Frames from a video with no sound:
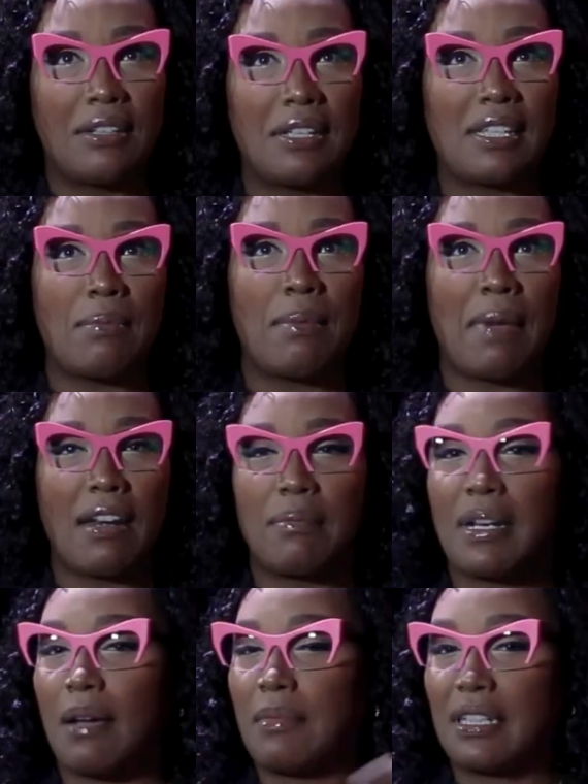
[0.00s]
doing some
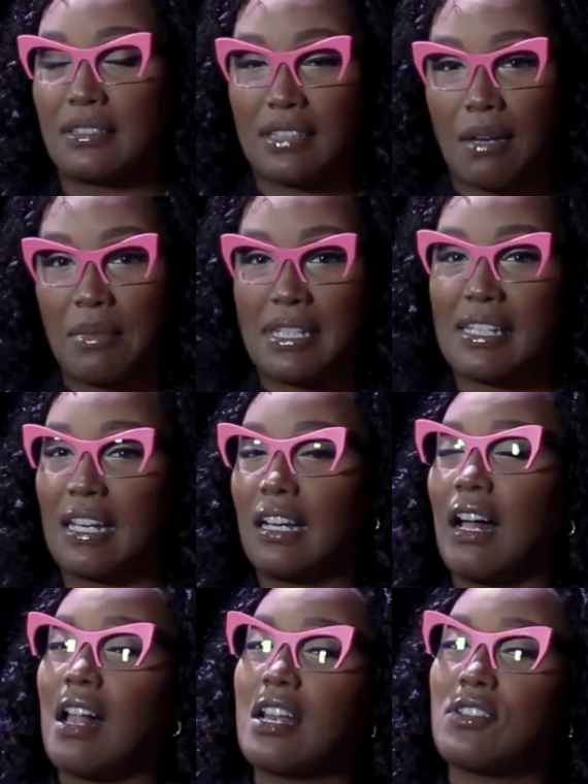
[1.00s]
embedment. I'm in City
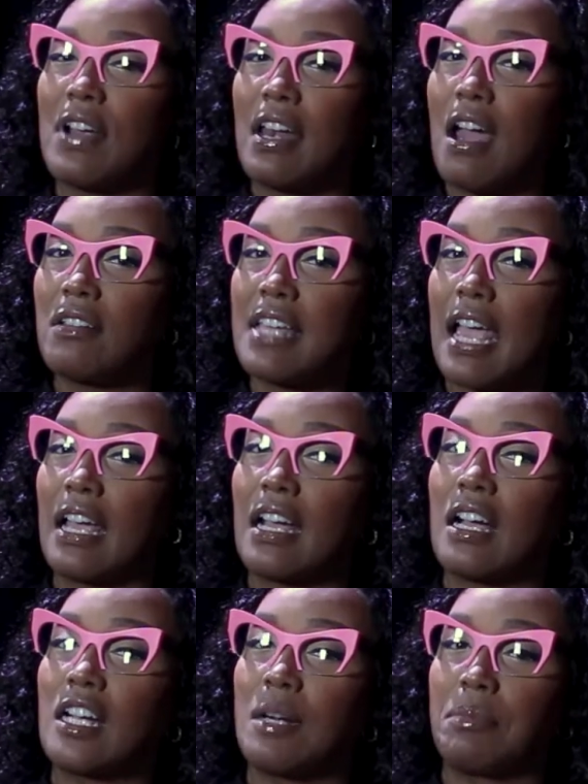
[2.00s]
College right now, taking
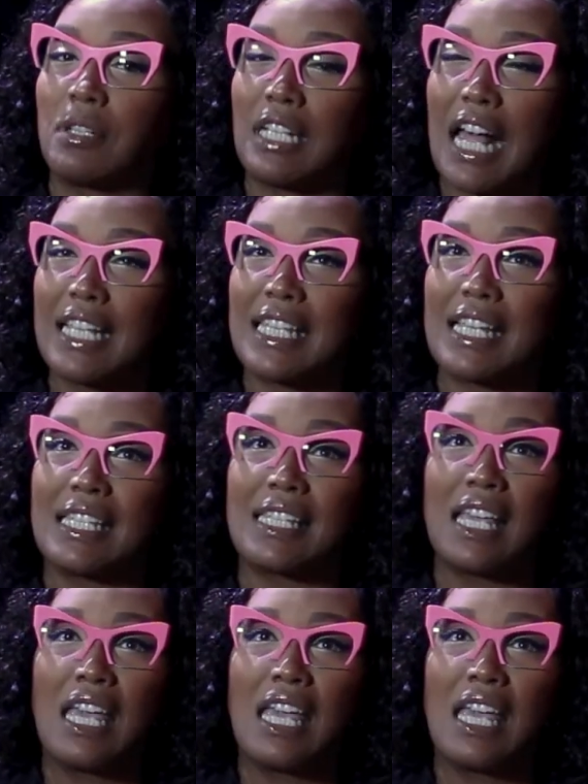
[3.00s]
a couple classes.